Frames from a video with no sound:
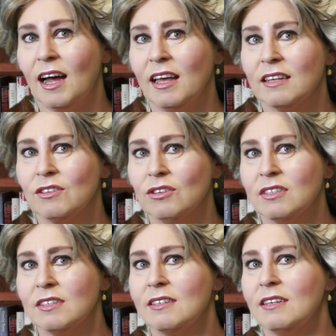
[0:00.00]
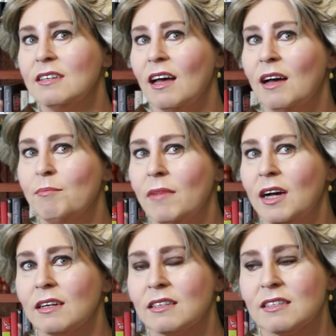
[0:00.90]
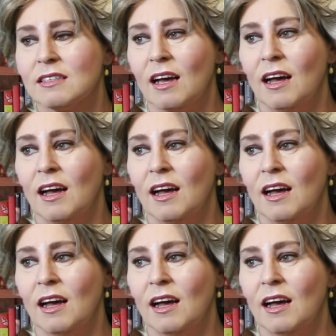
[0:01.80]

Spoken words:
I had noticed it amongst